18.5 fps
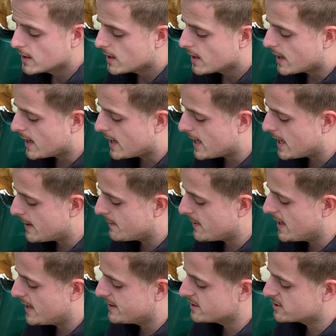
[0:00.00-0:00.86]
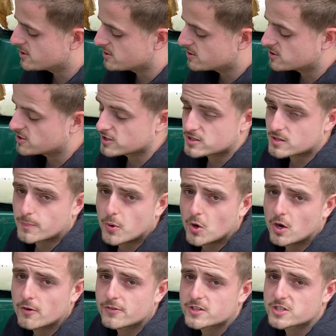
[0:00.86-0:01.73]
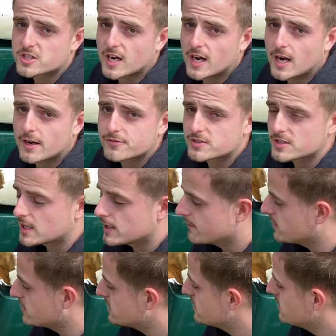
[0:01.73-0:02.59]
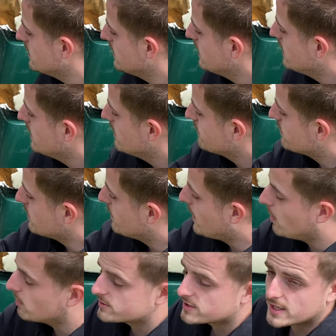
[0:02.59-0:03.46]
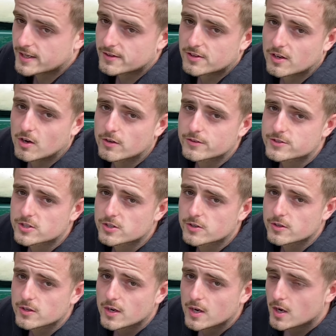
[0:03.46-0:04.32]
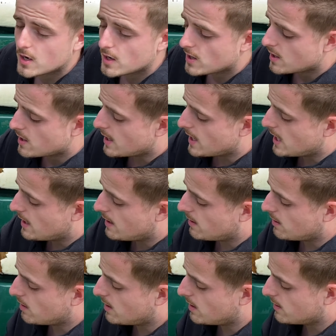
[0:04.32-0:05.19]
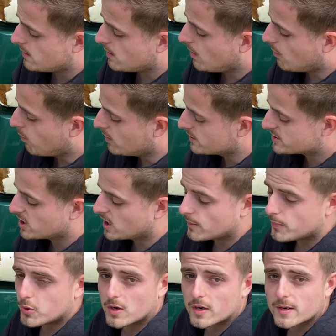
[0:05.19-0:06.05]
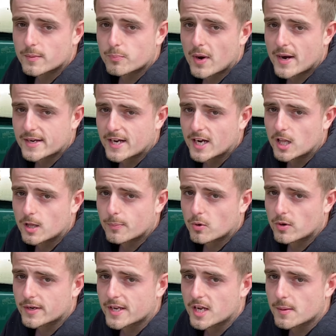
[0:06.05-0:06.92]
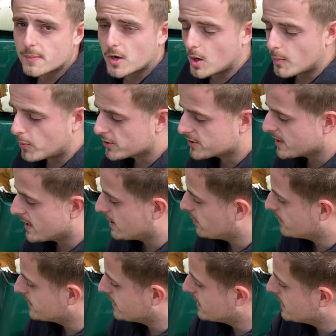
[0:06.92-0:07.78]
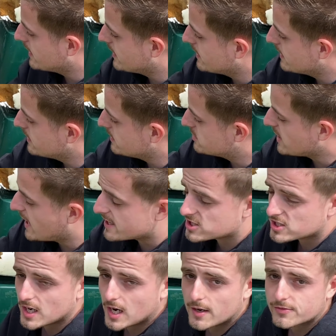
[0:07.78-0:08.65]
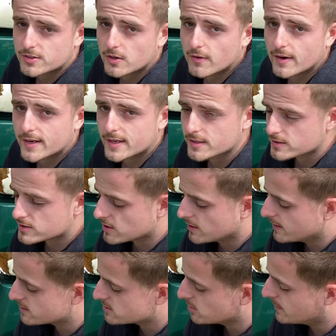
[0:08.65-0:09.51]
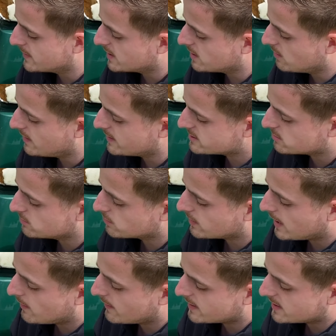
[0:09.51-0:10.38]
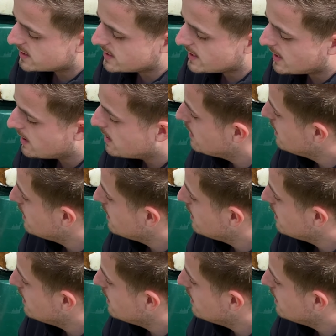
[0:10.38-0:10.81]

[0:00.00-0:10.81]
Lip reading: And this is just a perfect shaft to give us to bolt anything onto. I was going to put a brake caliper on here, but I'll put that on the jack shaft, I reckon. So this will be nice, it'll go in here,